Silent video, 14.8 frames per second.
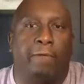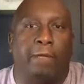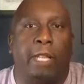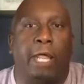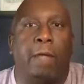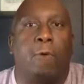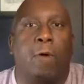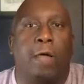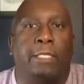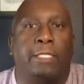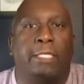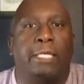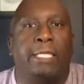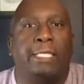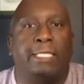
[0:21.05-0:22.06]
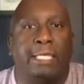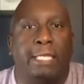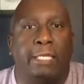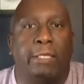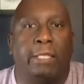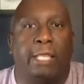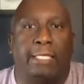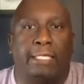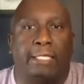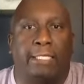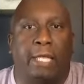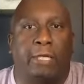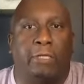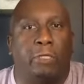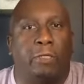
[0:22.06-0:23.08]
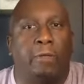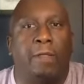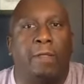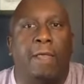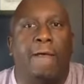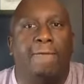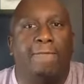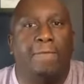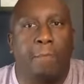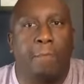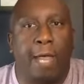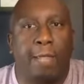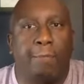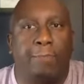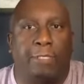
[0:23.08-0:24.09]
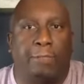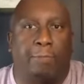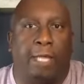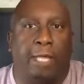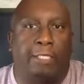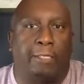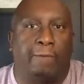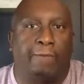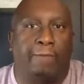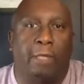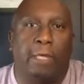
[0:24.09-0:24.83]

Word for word: and I want to continue that discussion from my perspective